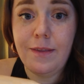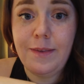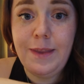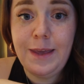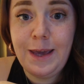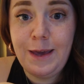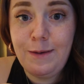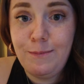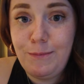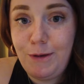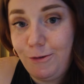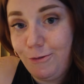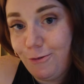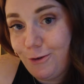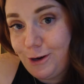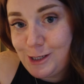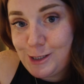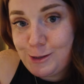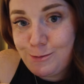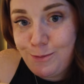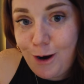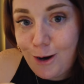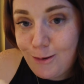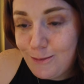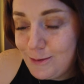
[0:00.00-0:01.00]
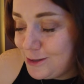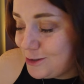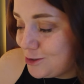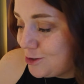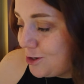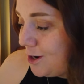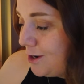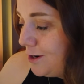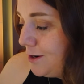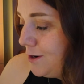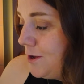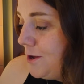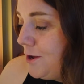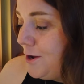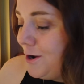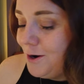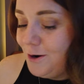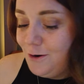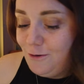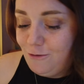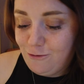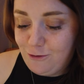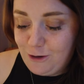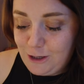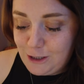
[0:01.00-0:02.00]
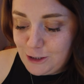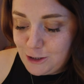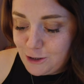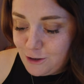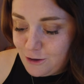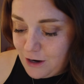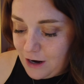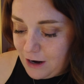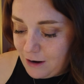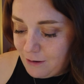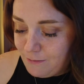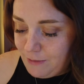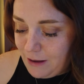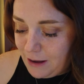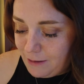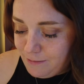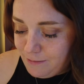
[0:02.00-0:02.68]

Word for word: They gave me fresh Parmesan, fresh cracked